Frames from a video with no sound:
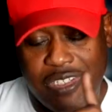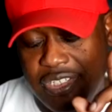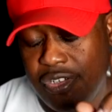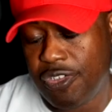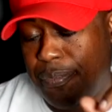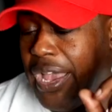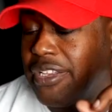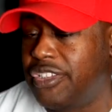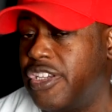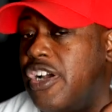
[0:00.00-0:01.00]
This goes
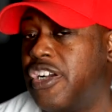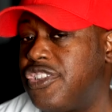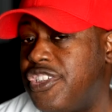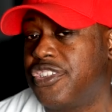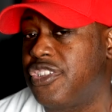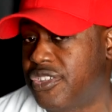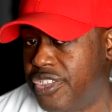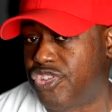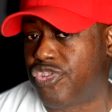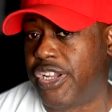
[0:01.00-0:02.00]
back to the
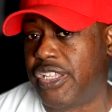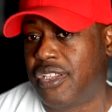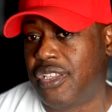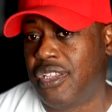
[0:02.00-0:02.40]
conscientiousness trait.